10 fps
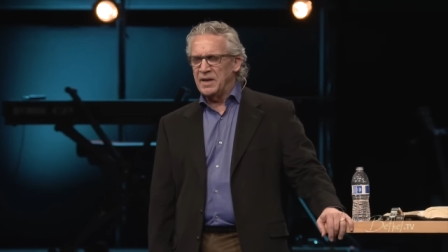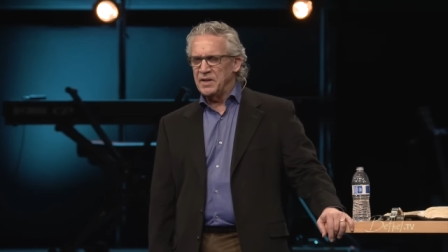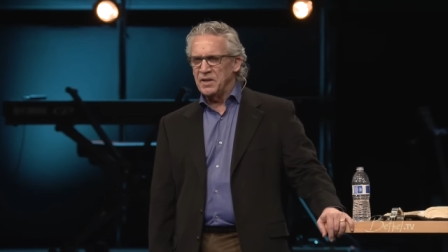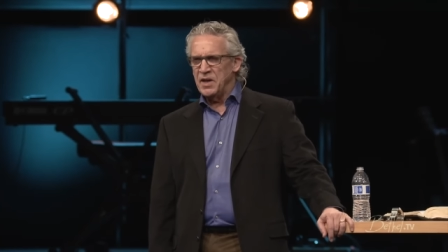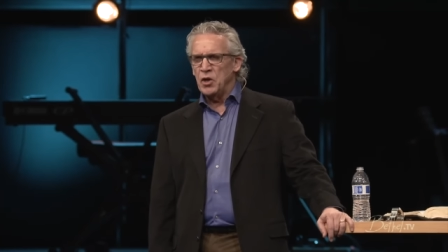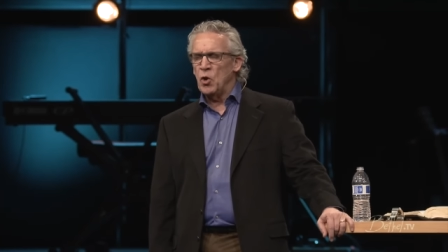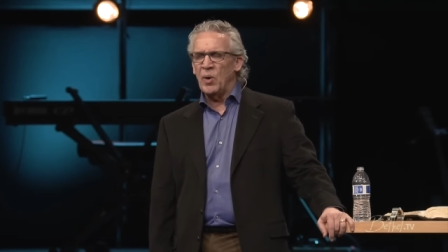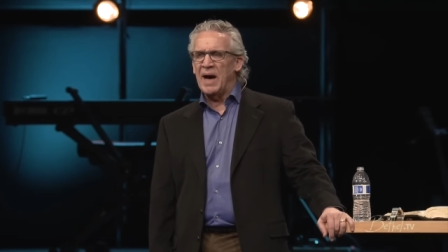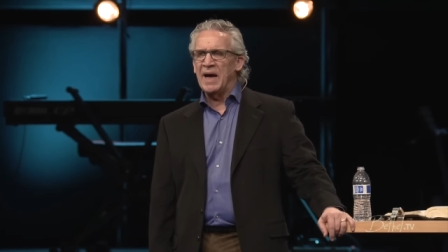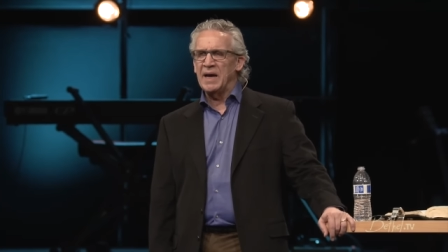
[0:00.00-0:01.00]
didn't know
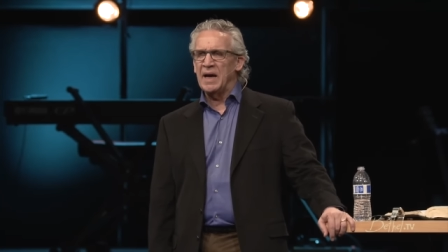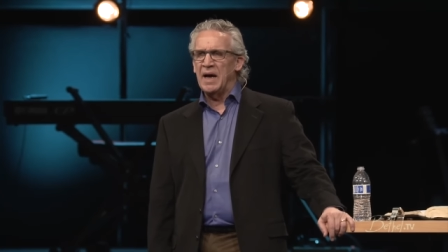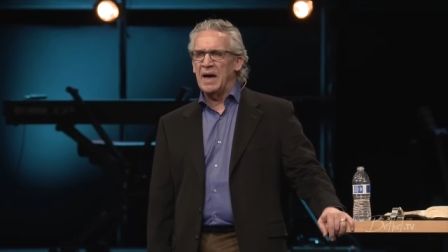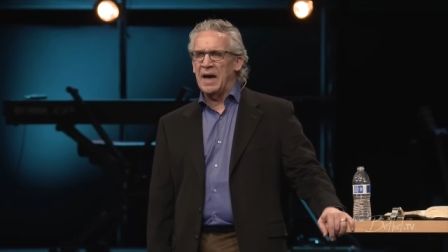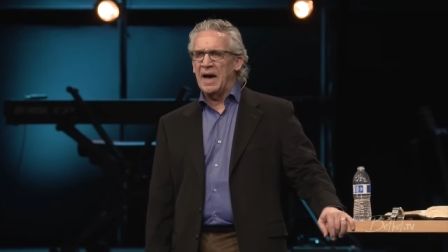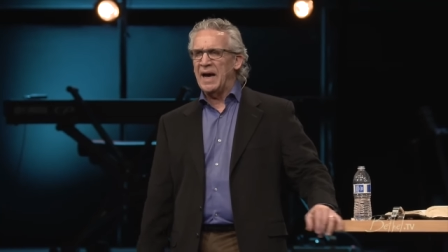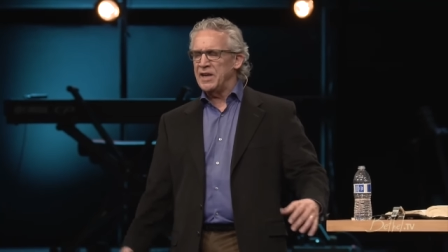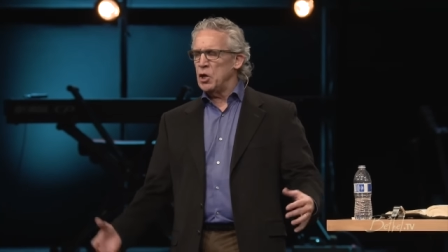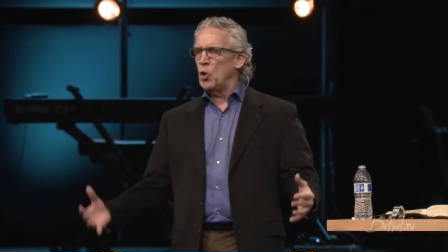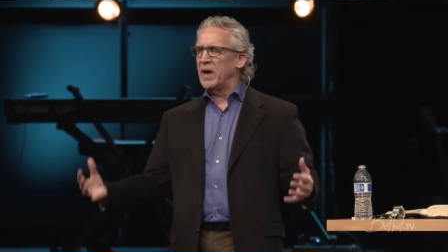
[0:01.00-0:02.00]
I
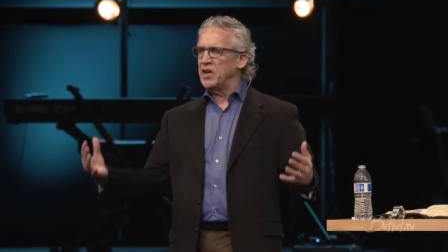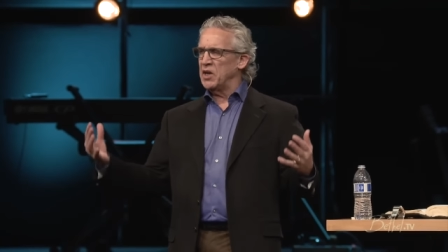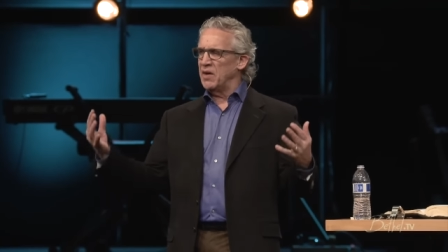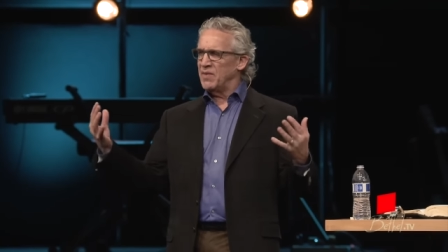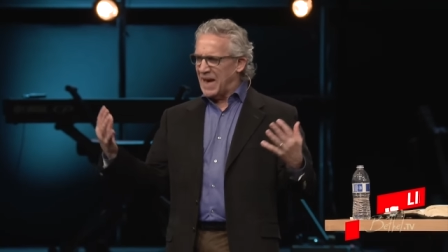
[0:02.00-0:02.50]
could love